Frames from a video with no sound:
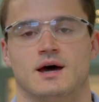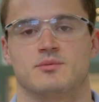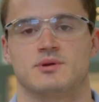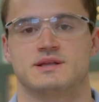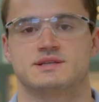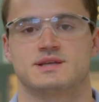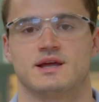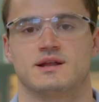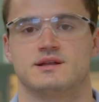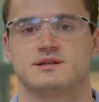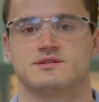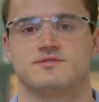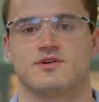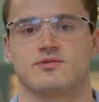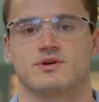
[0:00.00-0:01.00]
um, and instead it
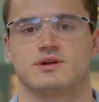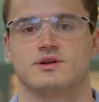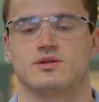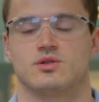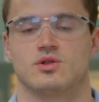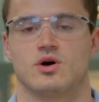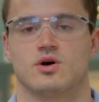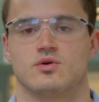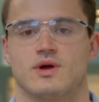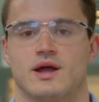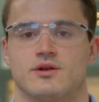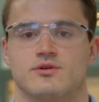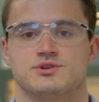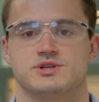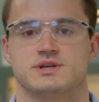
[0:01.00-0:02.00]
is a very low
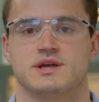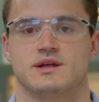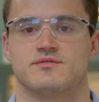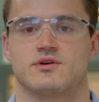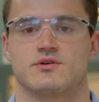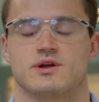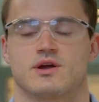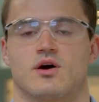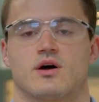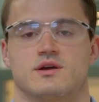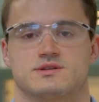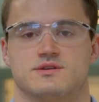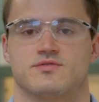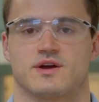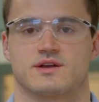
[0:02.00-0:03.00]
energy and very
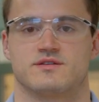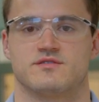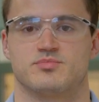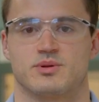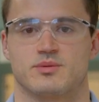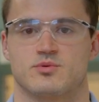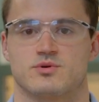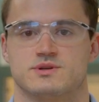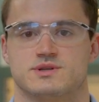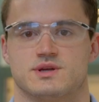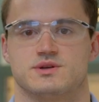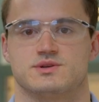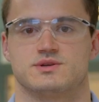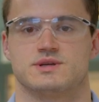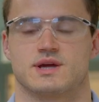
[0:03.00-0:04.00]
cost-effective
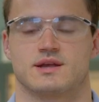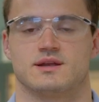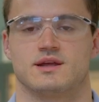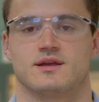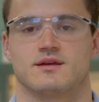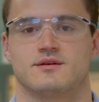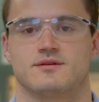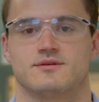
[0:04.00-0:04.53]
polymerization technique.